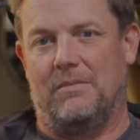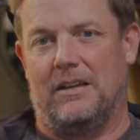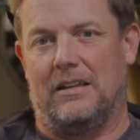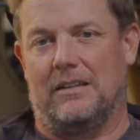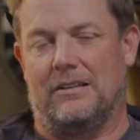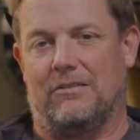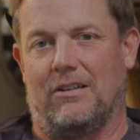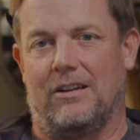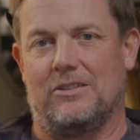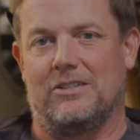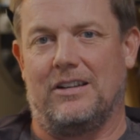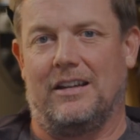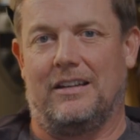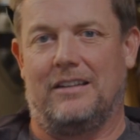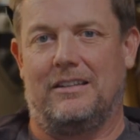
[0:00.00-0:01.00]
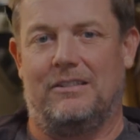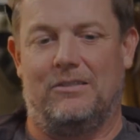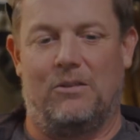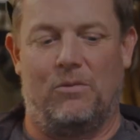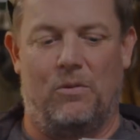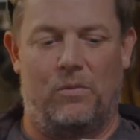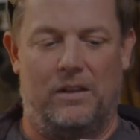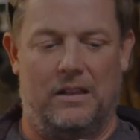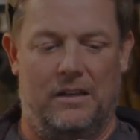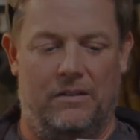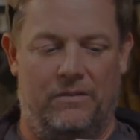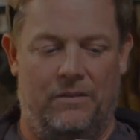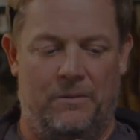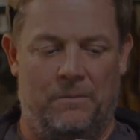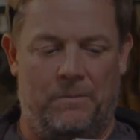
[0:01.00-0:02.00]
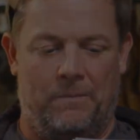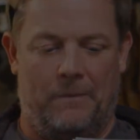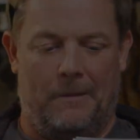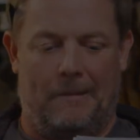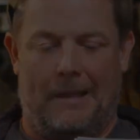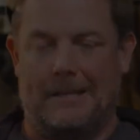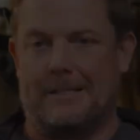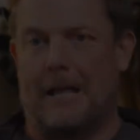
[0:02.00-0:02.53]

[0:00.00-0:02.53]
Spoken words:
and Crosschq, you know where we live. Thanks a